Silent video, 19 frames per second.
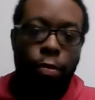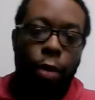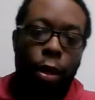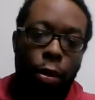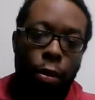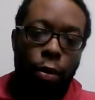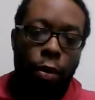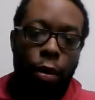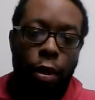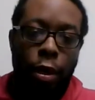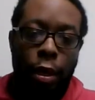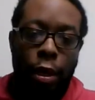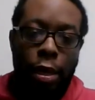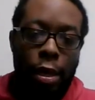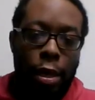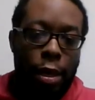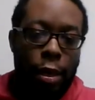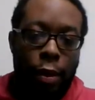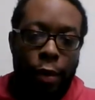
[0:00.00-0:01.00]
bro.
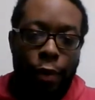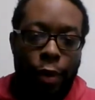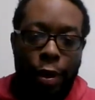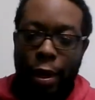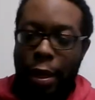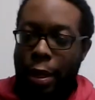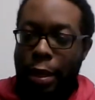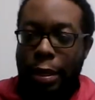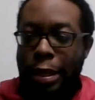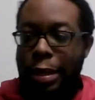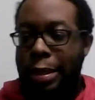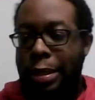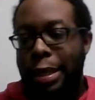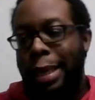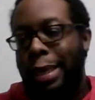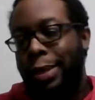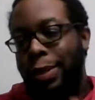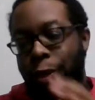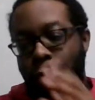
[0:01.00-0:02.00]

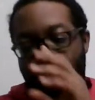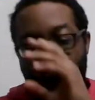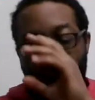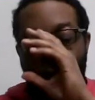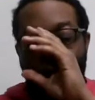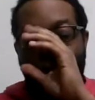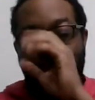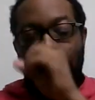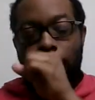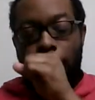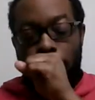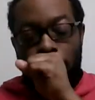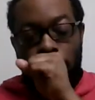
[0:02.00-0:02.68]
It's no way.